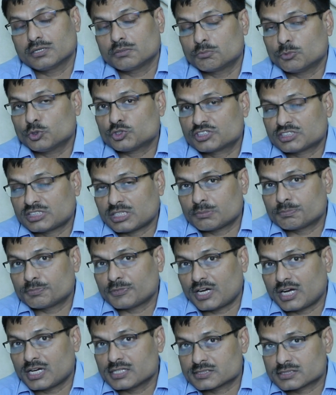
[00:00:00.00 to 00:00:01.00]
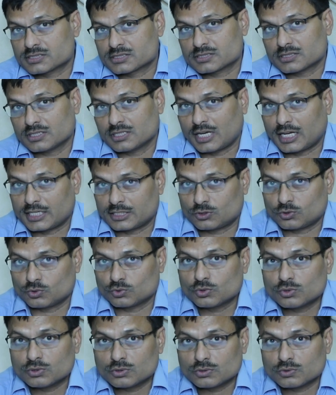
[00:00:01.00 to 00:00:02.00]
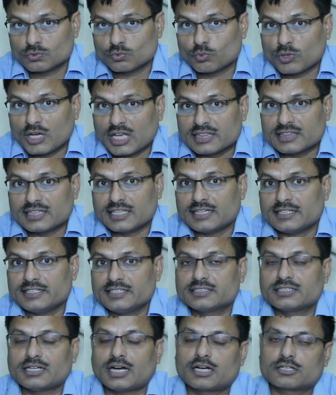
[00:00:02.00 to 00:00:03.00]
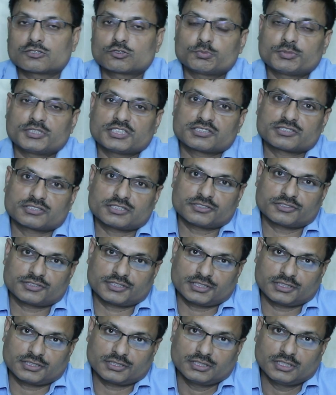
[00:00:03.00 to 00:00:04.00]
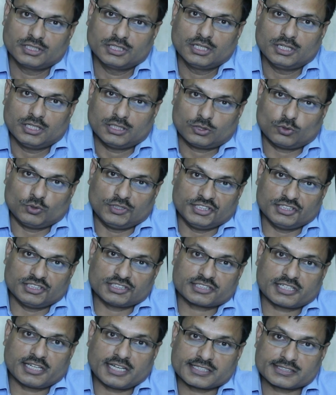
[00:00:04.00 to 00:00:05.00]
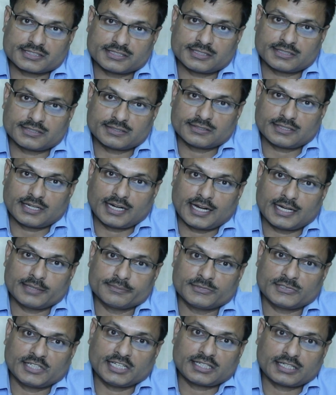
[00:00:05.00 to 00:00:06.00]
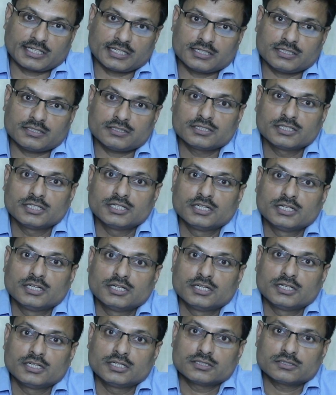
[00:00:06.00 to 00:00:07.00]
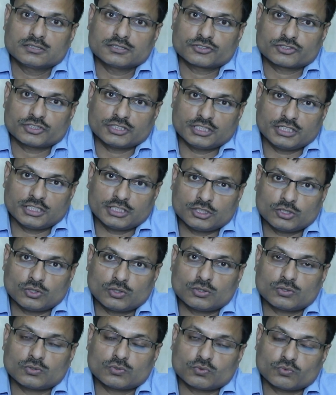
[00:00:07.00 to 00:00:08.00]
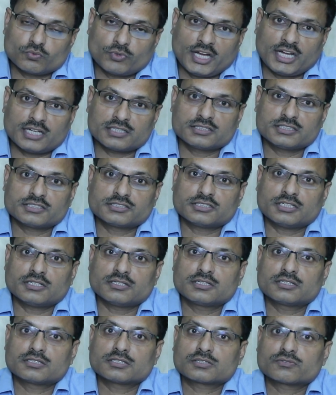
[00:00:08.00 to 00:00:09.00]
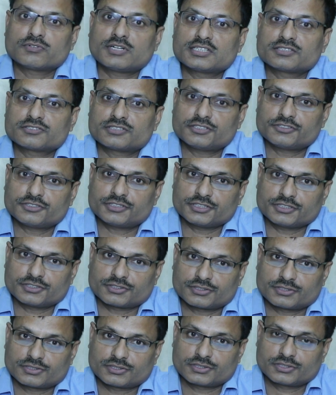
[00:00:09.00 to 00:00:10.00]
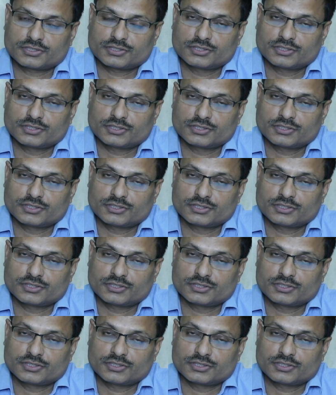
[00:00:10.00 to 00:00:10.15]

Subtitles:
most of us like to know when they need orthopedic surgery. So in this lecture, I am taking the scenario where these children require surgeries.